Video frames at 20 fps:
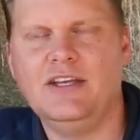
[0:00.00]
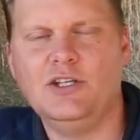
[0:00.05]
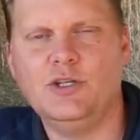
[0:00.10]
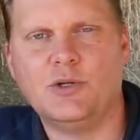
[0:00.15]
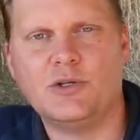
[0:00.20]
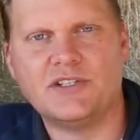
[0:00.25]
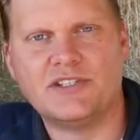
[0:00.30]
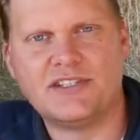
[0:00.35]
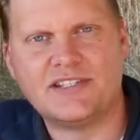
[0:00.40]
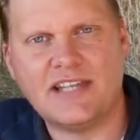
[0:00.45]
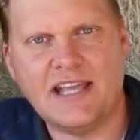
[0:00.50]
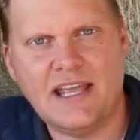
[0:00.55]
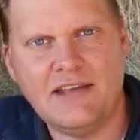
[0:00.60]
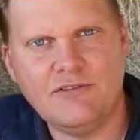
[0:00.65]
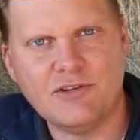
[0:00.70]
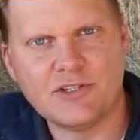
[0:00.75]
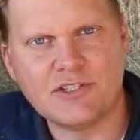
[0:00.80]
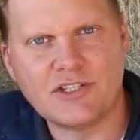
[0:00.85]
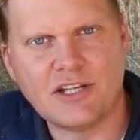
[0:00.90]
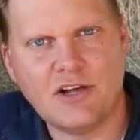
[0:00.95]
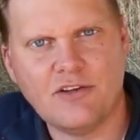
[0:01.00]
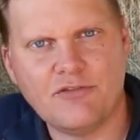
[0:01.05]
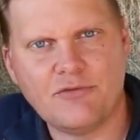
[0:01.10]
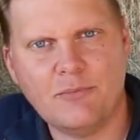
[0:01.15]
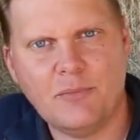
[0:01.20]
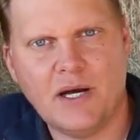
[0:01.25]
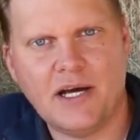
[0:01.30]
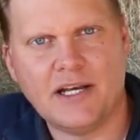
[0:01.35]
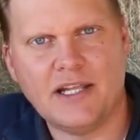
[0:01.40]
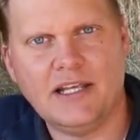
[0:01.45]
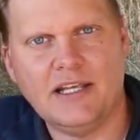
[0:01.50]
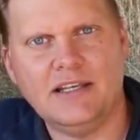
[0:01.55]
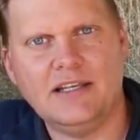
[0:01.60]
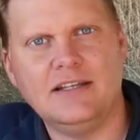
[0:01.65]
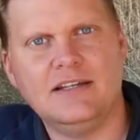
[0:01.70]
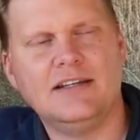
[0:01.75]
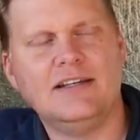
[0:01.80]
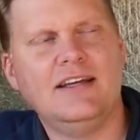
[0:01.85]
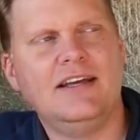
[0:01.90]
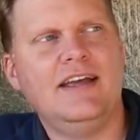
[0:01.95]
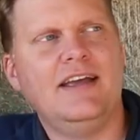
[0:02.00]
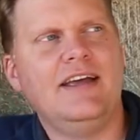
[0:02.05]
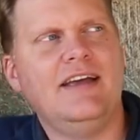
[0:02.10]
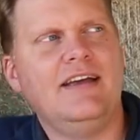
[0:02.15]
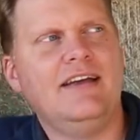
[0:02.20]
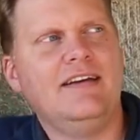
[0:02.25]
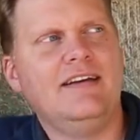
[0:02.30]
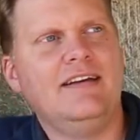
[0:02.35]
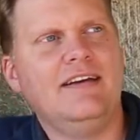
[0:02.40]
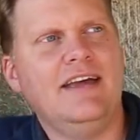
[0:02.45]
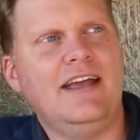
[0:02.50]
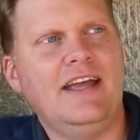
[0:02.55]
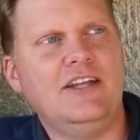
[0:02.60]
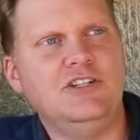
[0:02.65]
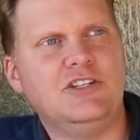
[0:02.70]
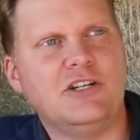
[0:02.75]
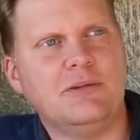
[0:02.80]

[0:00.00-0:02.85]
You can save yourself money and